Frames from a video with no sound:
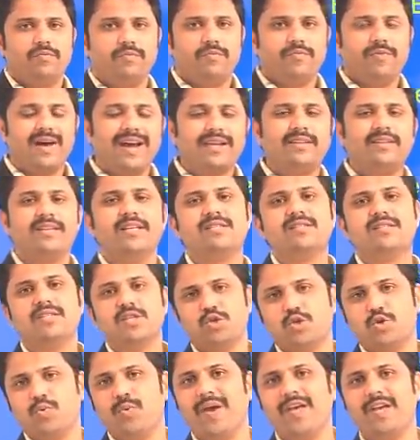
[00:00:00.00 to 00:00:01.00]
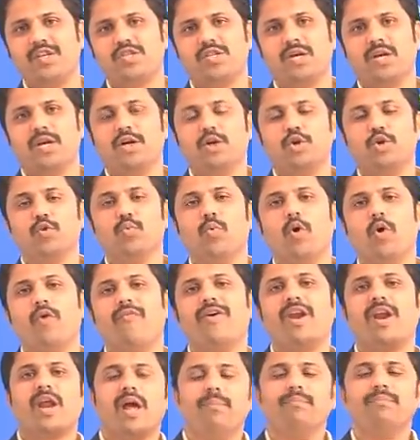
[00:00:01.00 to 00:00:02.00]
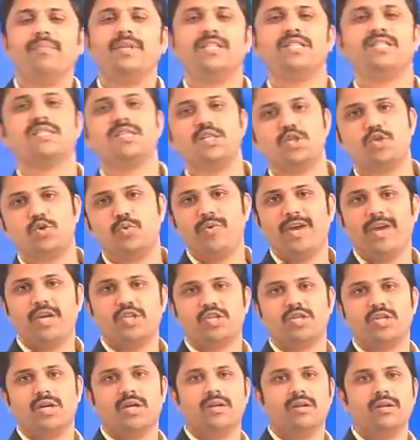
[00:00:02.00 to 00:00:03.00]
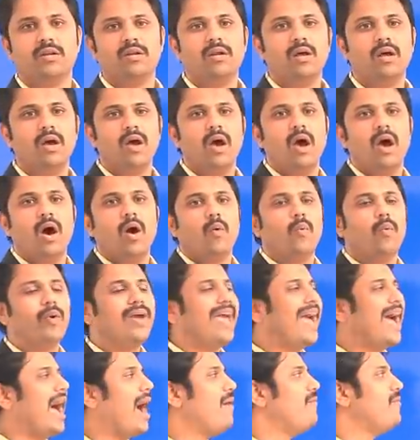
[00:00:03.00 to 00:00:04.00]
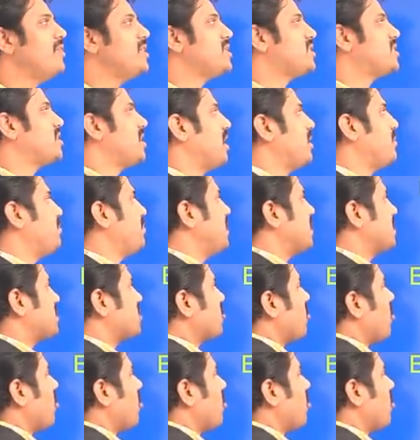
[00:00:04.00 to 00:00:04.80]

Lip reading: for this situation, to overcome this situation, we have a statement